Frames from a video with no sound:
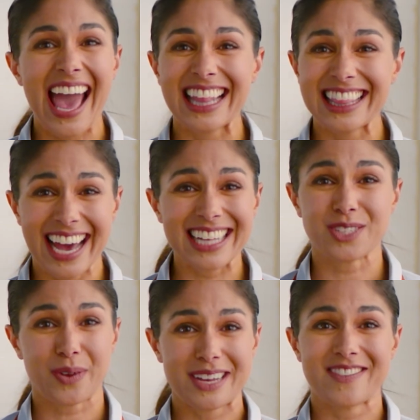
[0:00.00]
And
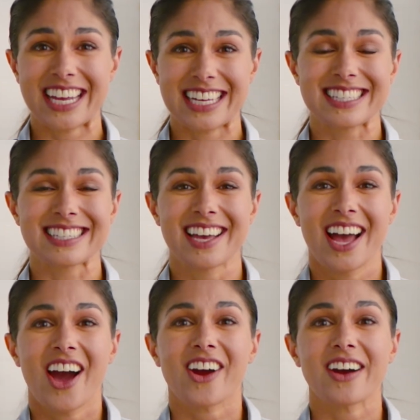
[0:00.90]
that's 20 minutes.
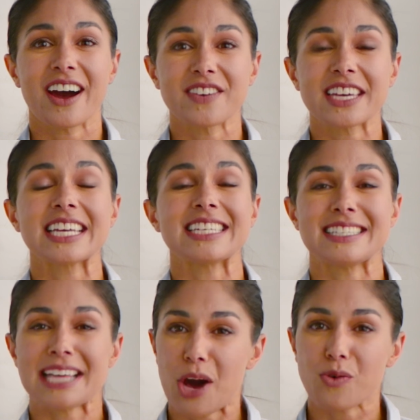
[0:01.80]
Our oven is
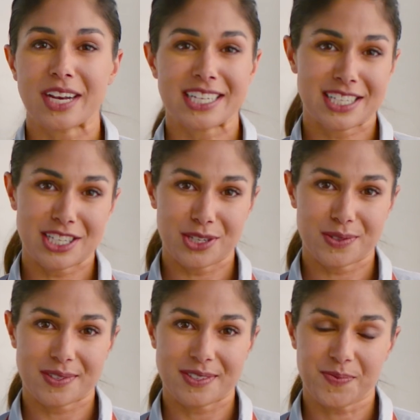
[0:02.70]
now ready to
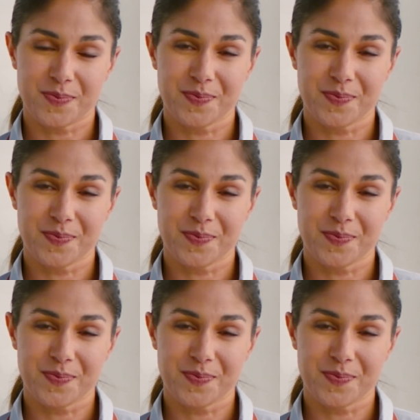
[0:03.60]
use.